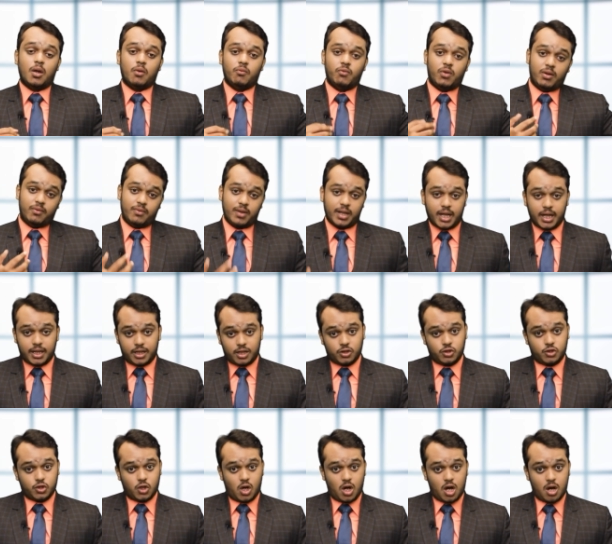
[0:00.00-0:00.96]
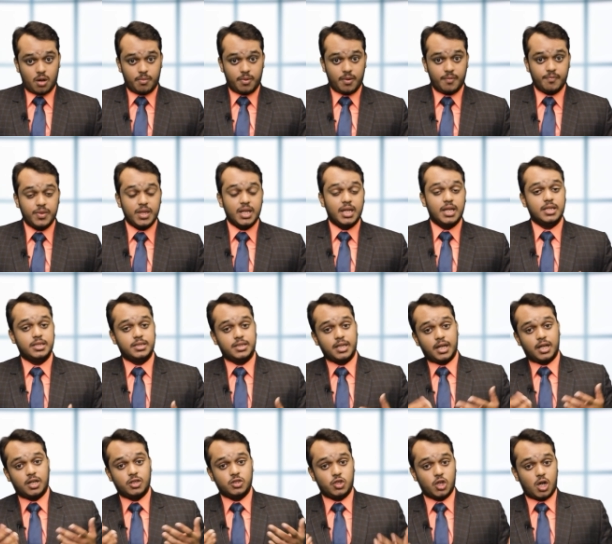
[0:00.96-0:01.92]
will we get a job? Is
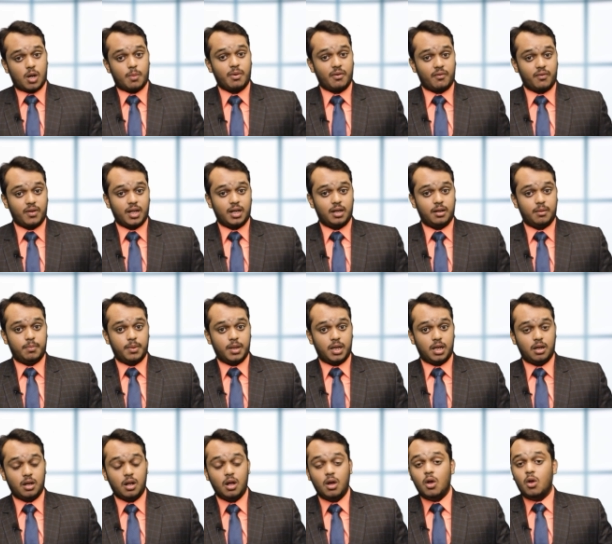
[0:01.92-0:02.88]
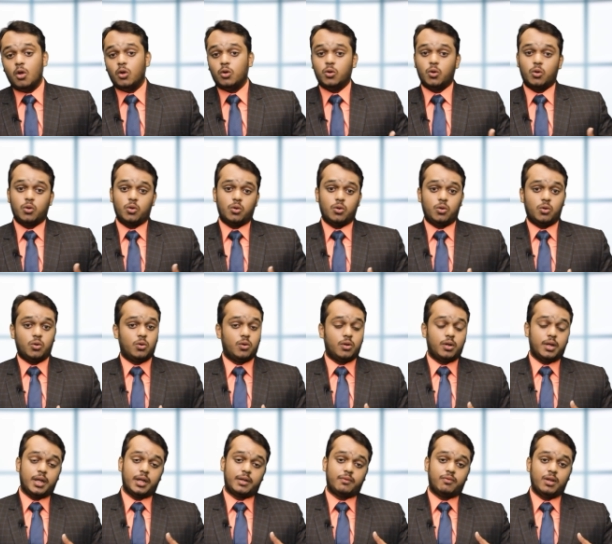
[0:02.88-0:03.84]
there a job available?
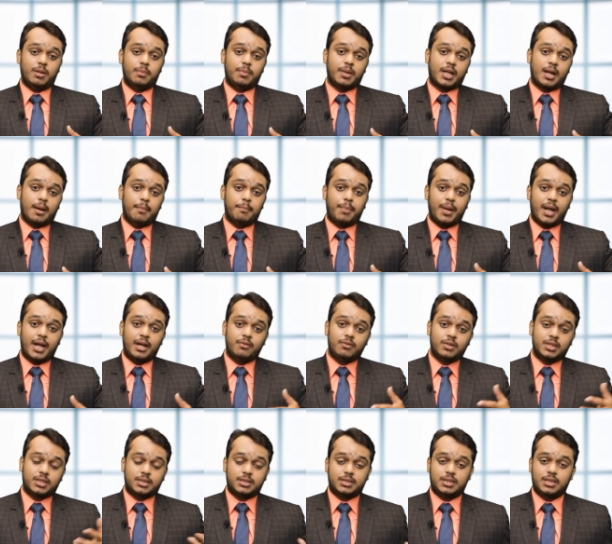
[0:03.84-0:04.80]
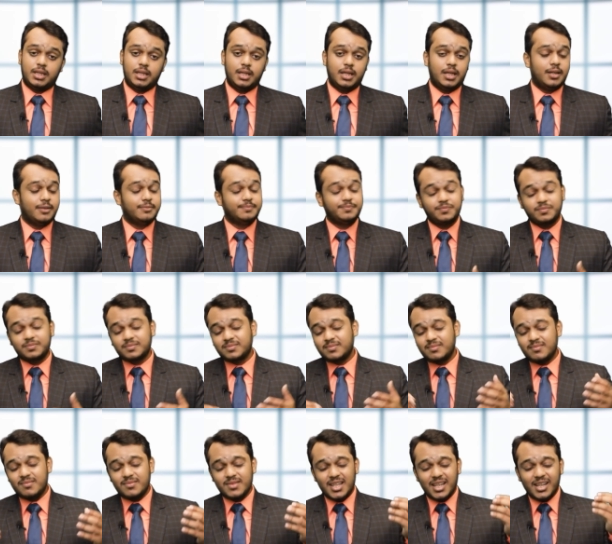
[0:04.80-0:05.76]
No. It will be compared with CA.
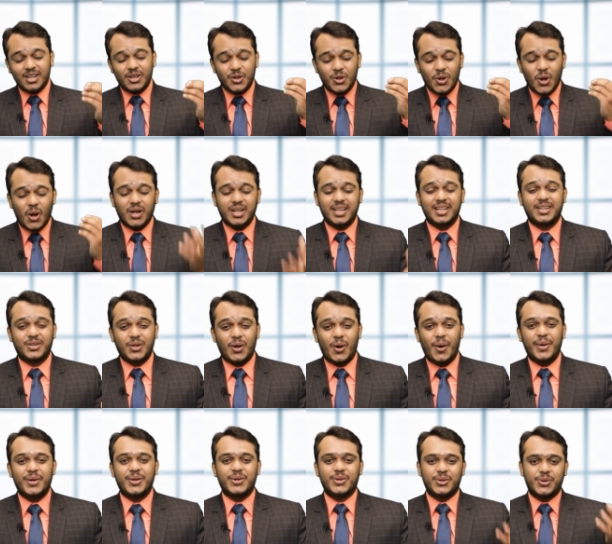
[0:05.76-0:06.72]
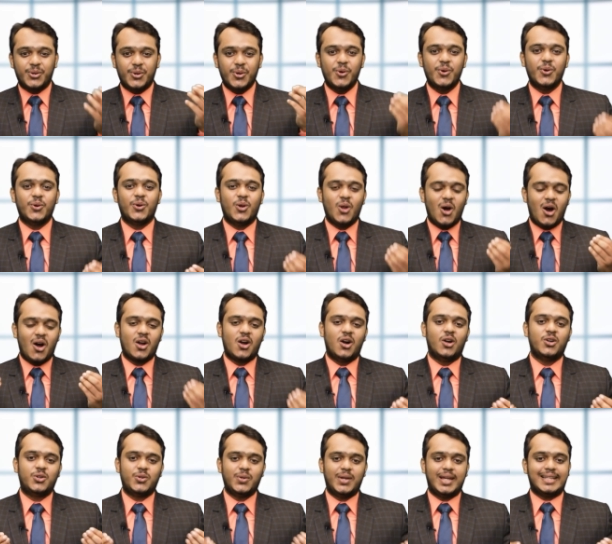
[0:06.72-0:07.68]
Not at all. Go log
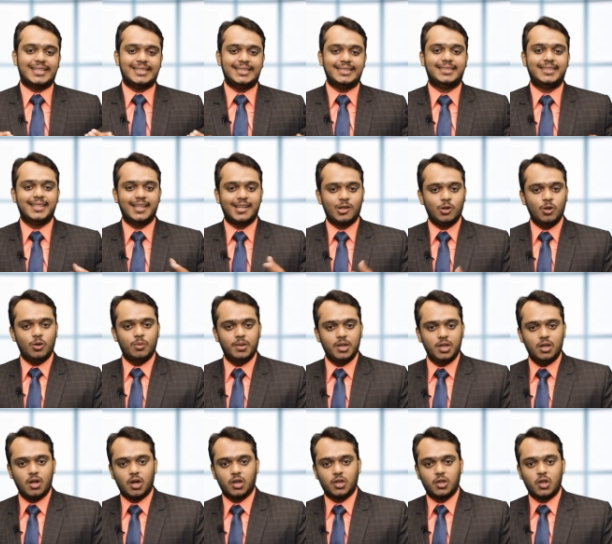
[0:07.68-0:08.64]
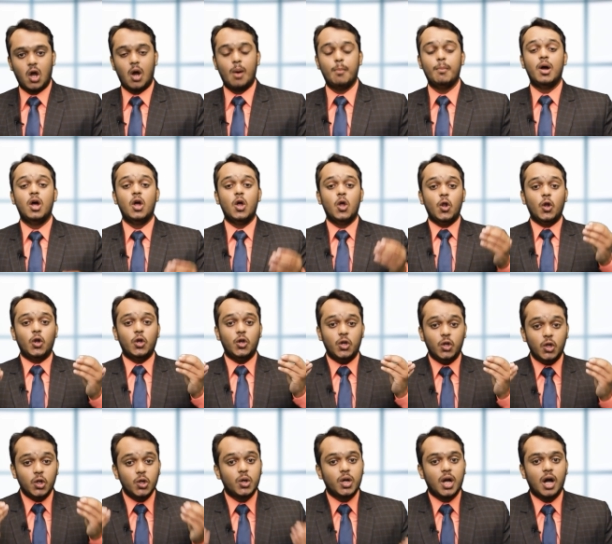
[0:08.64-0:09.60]
on to accglobal.com.
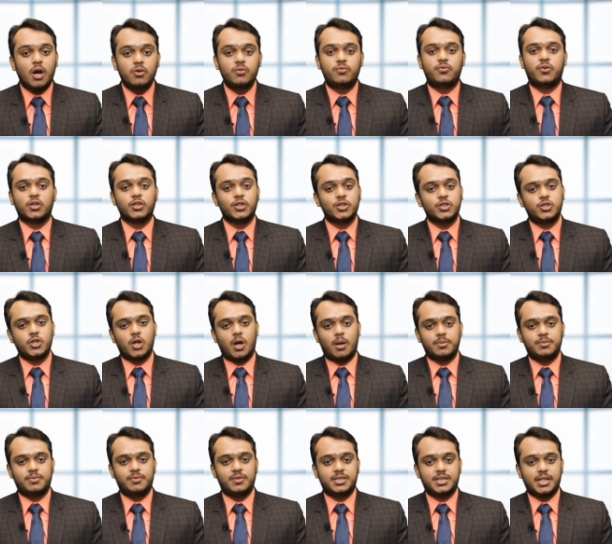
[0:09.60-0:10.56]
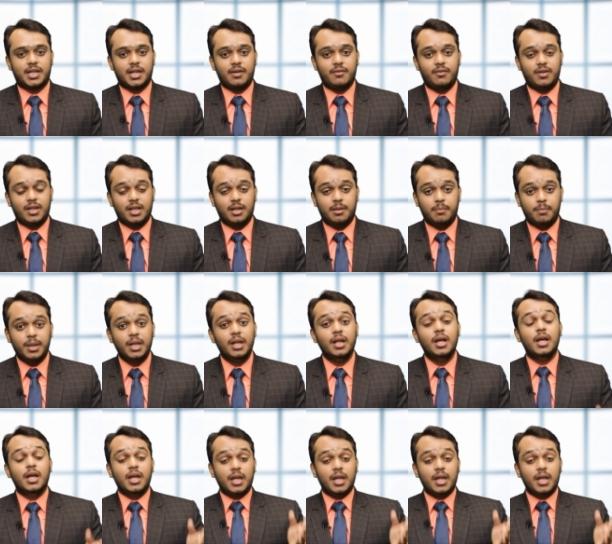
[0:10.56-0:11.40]
Look out for the jobs which are available.